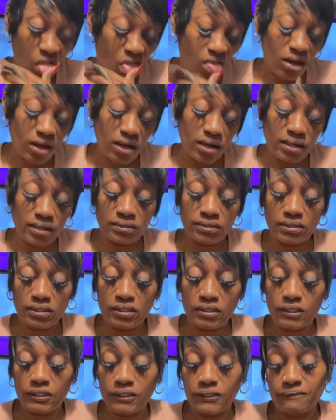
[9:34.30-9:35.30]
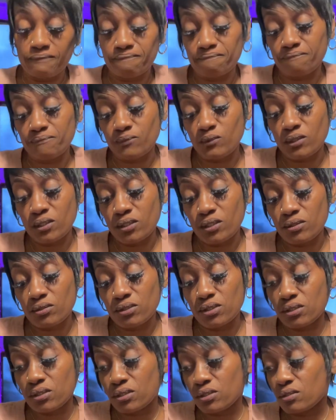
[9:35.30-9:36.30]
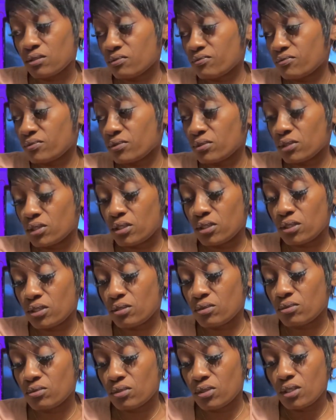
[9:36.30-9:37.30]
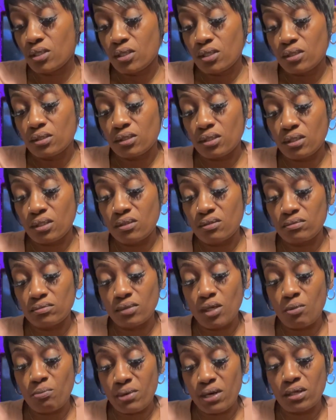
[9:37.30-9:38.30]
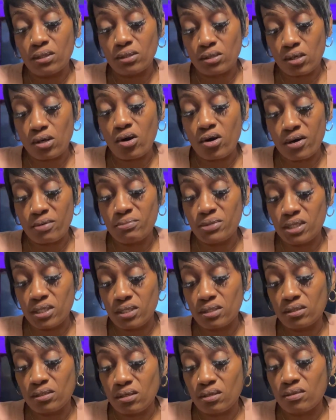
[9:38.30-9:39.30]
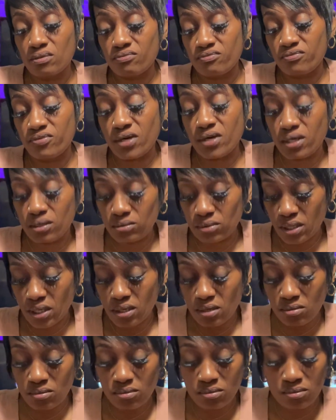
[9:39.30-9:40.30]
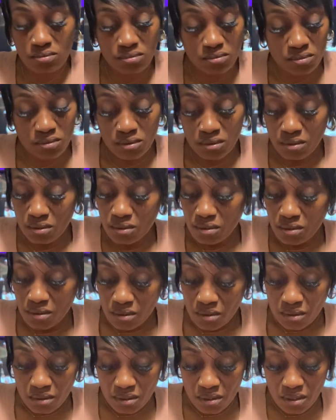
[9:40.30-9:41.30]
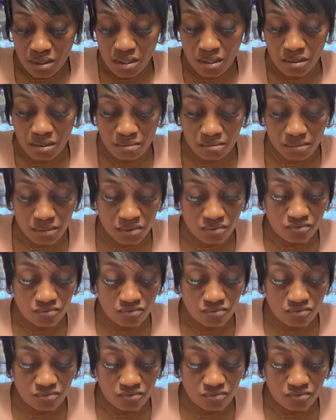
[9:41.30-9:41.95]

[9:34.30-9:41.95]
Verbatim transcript: Ah, damn. What else is here for Leo? You know, about a karmic? Y'all found out. Yup, some